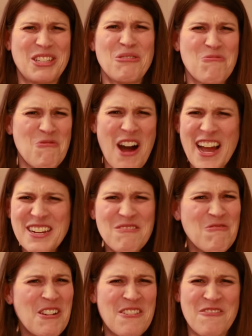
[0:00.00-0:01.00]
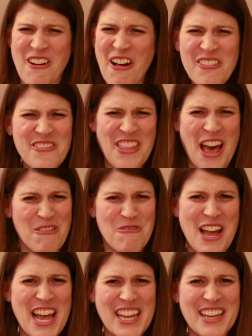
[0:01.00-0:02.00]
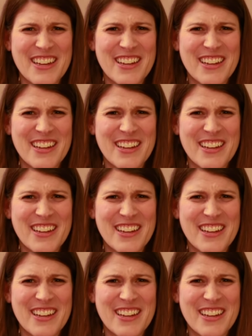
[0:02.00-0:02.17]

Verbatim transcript: So why did we evolve that way?